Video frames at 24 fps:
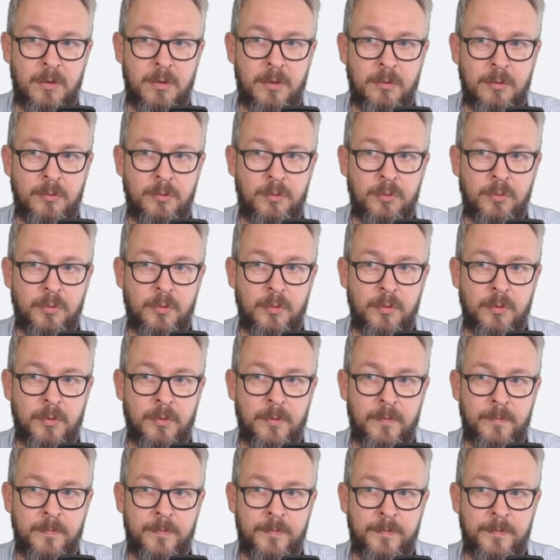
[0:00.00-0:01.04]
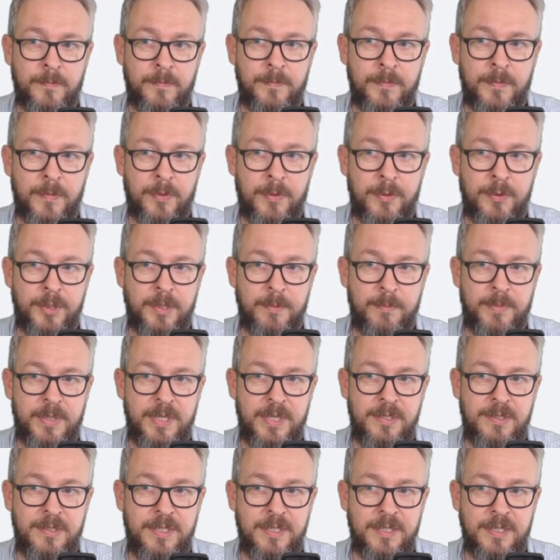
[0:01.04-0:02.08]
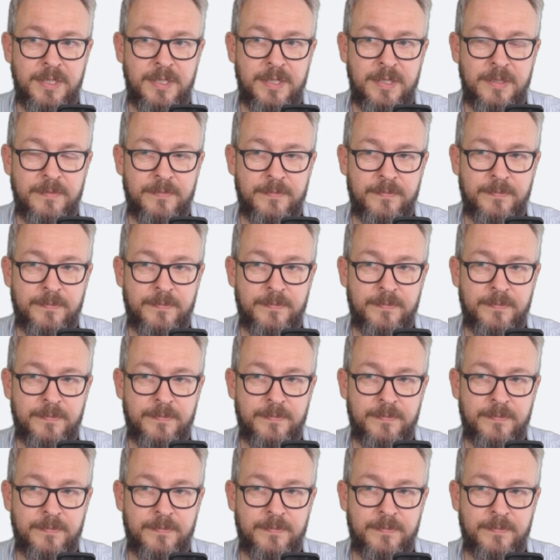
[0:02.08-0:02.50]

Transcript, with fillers: go to three D printing,